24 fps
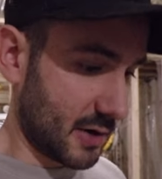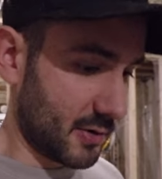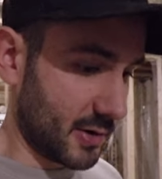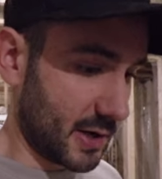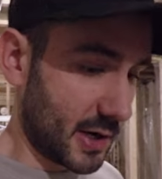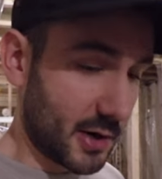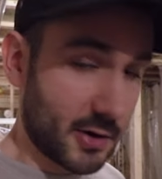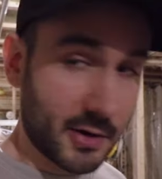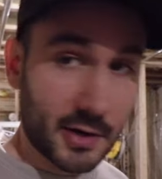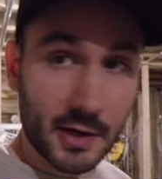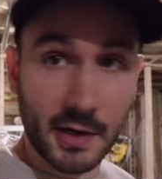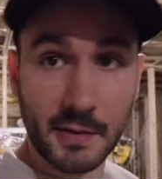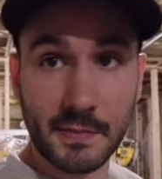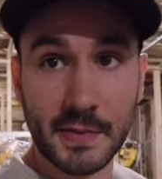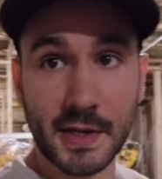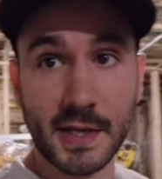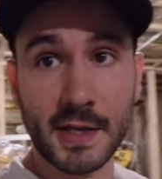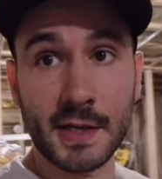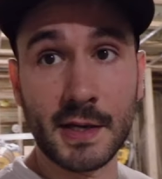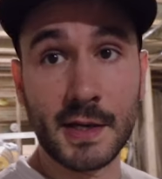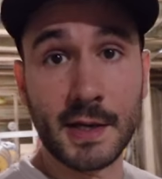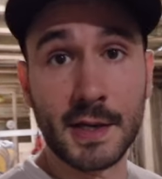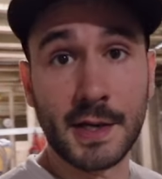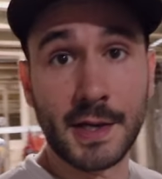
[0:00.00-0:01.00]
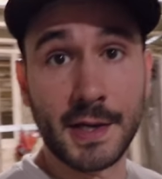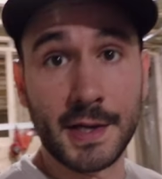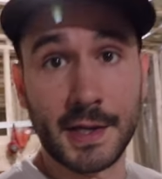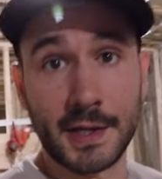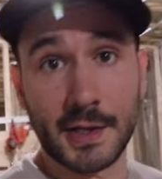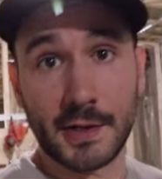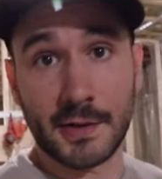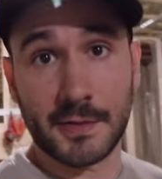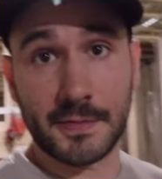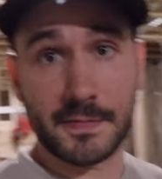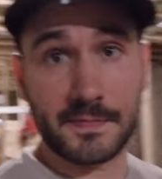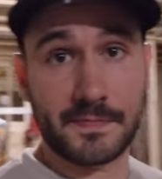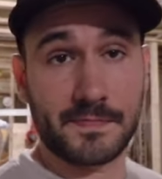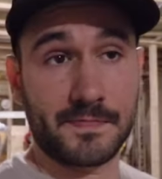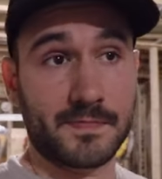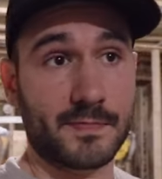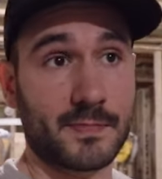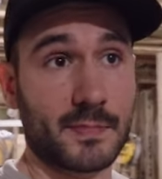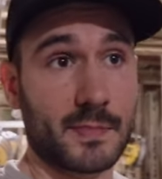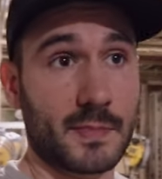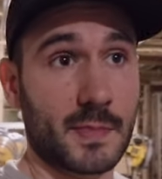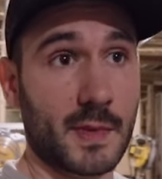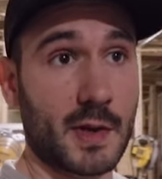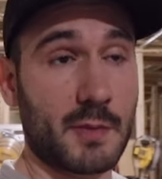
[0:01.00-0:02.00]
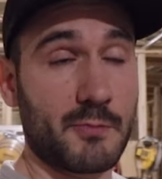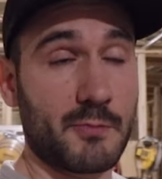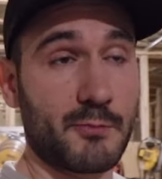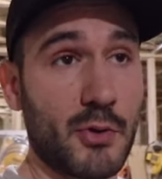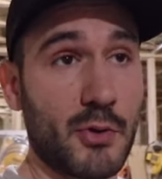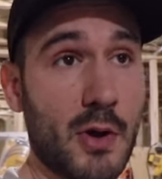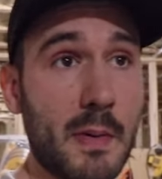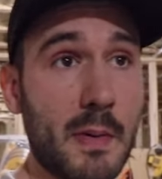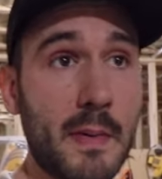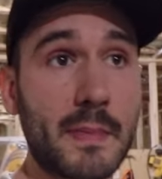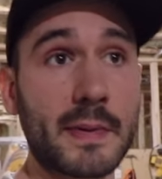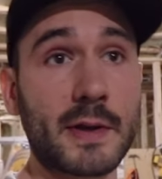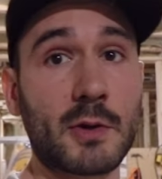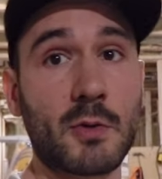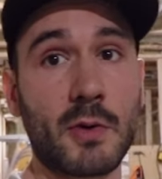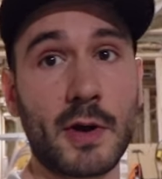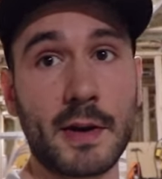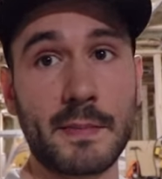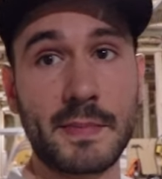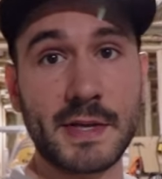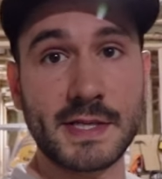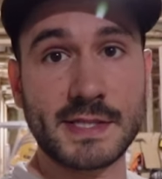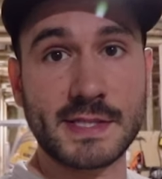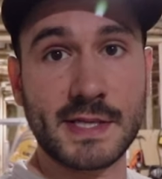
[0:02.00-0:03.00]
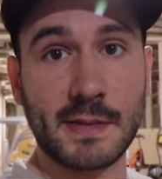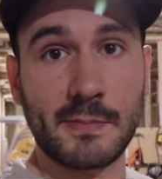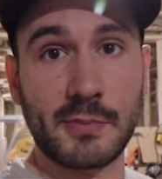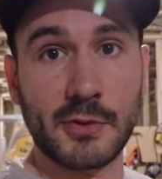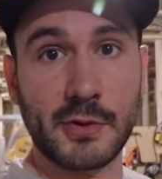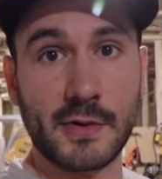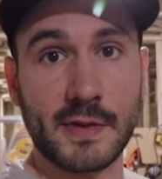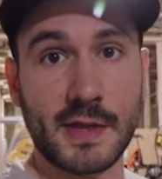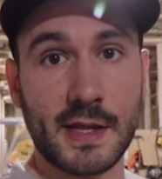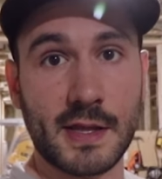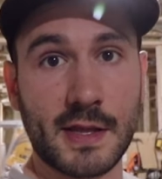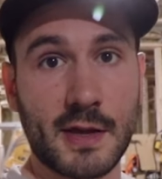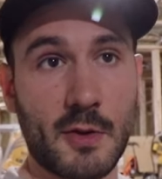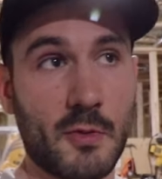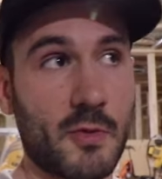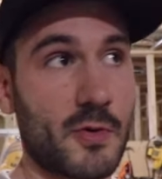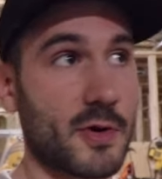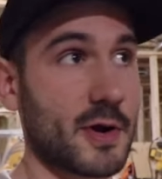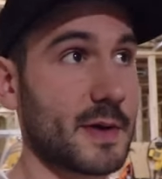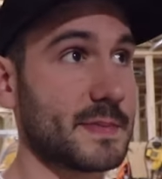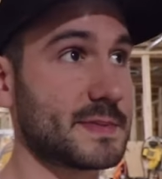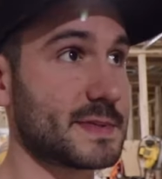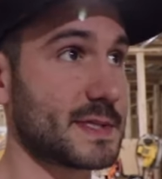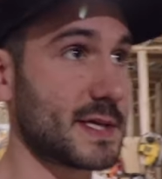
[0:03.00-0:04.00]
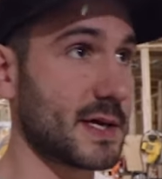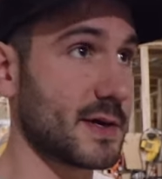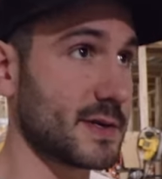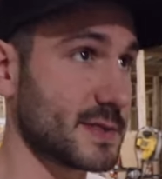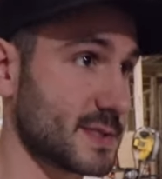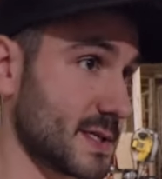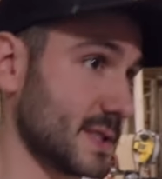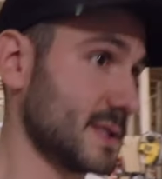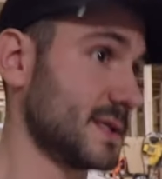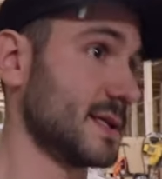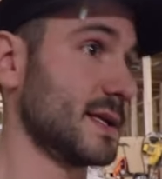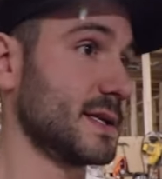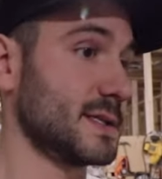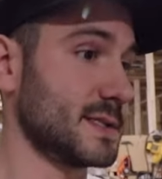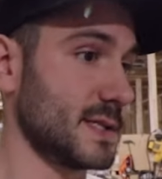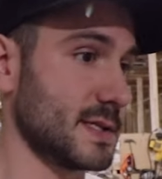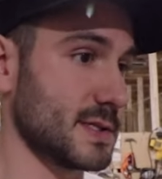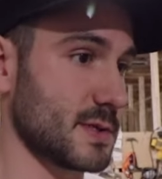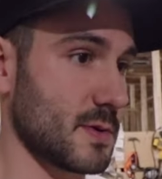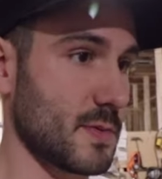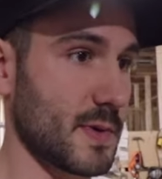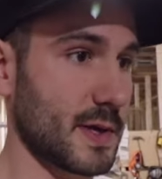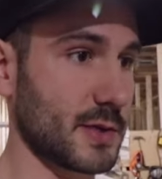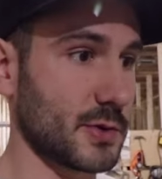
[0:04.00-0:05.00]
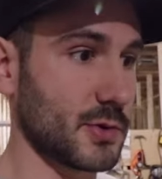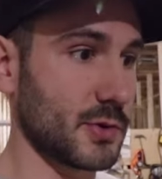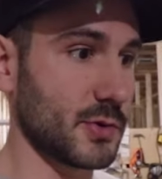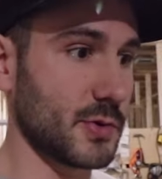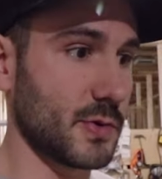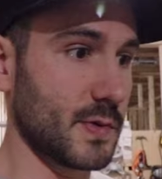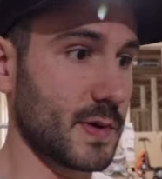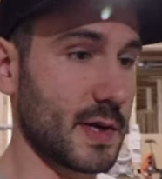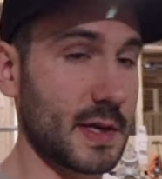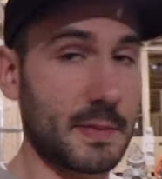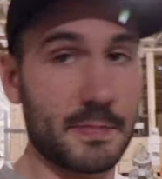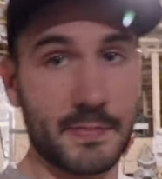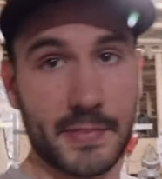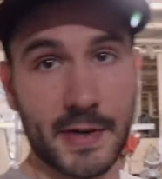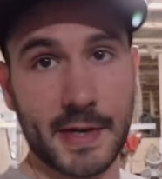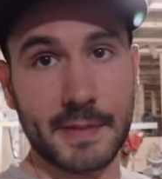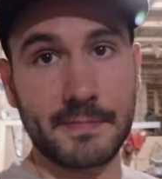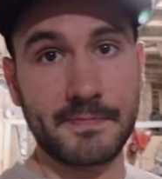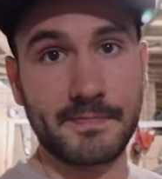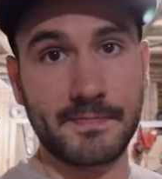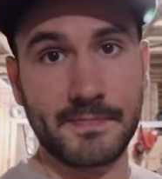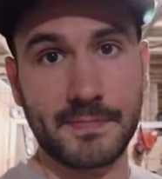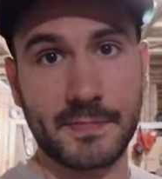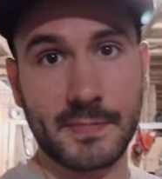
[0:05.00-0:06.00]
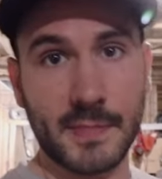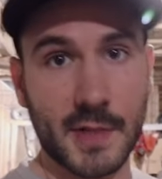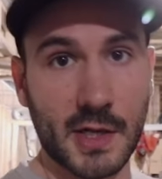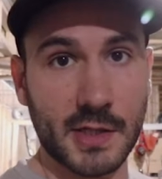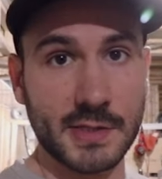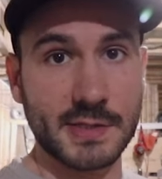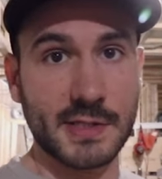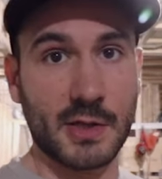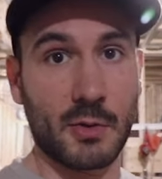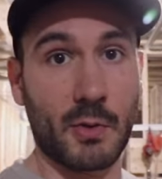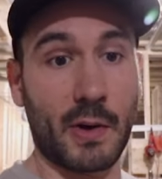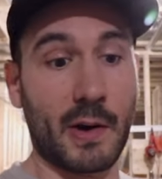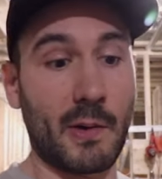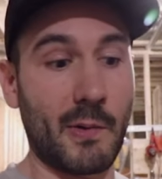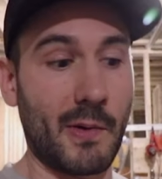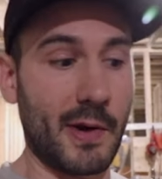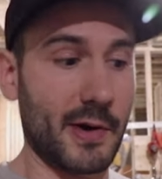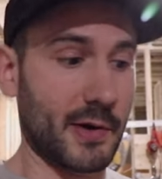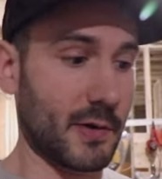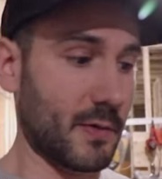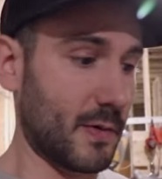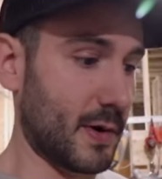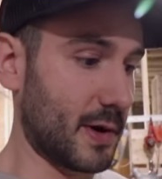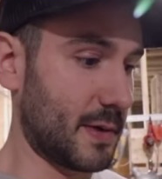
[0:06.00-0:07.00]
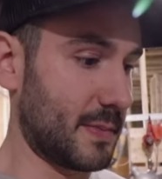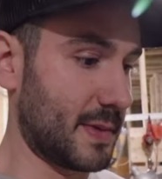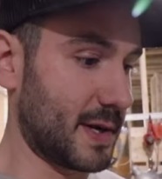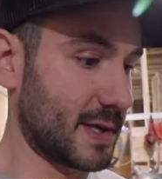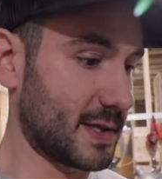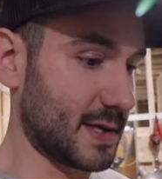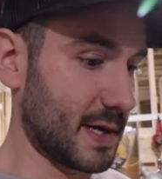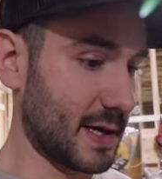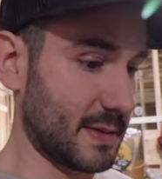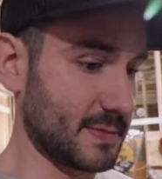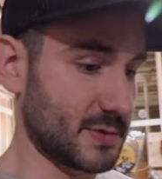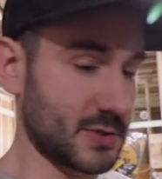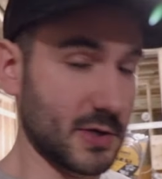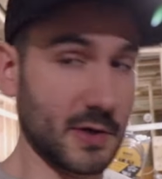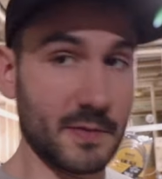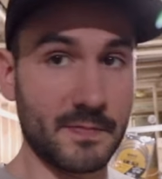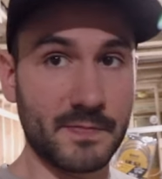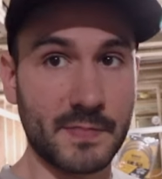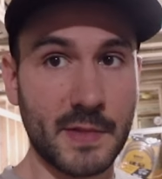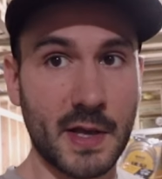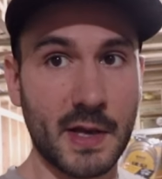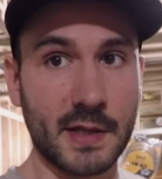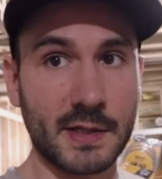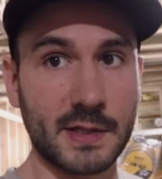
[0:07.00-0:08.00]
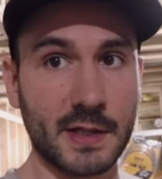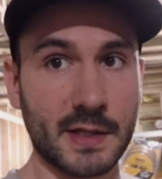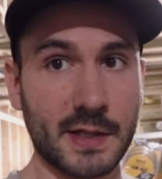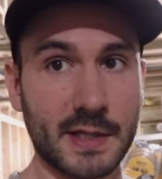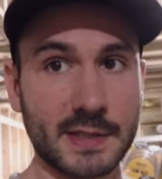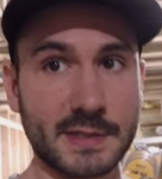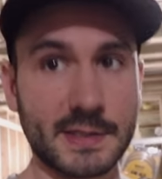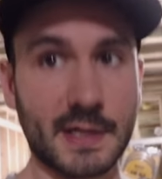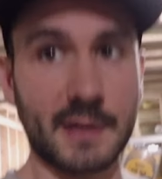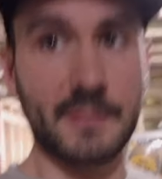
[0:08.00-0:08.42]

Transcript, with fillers: down here are going to be, you know, probably quite a bit simpler than they were upstairs since this is a rental unit, but they'll still require quite a bit of time. So till next